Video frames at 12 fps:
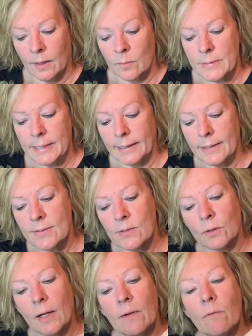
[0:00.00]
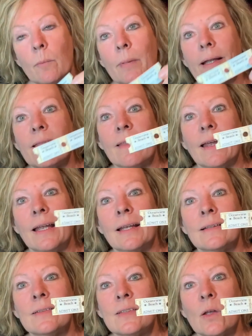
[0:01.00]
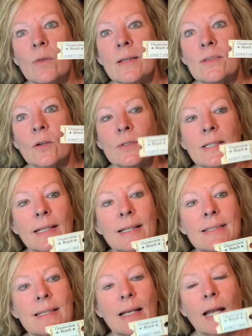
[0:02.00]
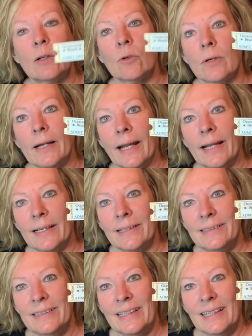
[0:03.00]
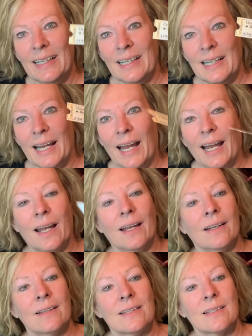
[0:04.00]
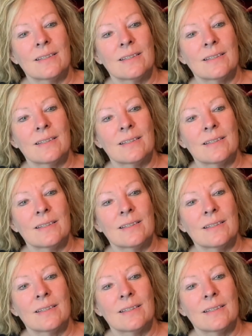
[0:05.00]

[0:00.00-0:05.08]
Tickets are kind of a big thing. So these are tickets that I created. And